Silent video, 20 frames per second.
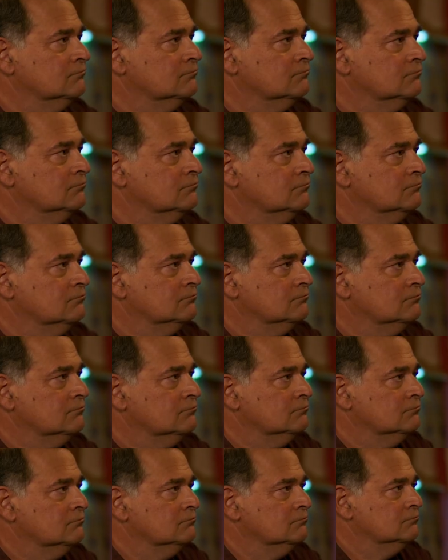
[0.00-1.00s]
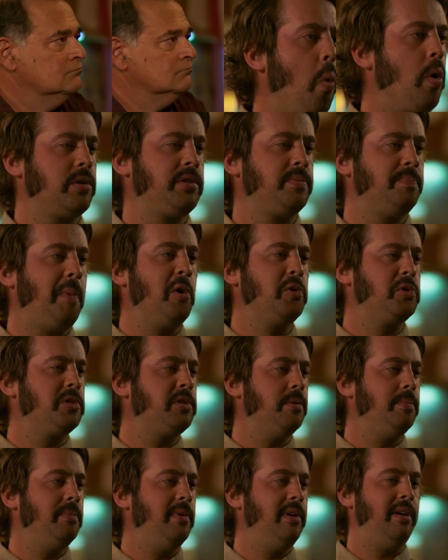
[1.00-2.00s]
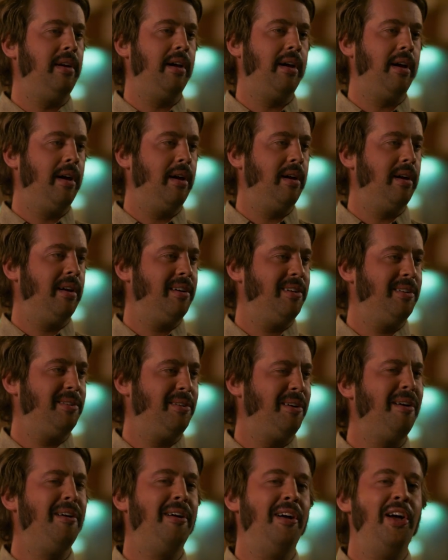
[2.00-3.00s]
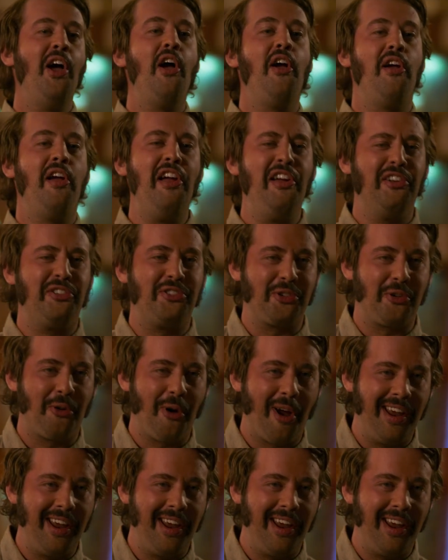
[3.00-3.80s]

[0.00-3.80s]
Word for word: Your dad had some folks in his ear when he told them what part of the city he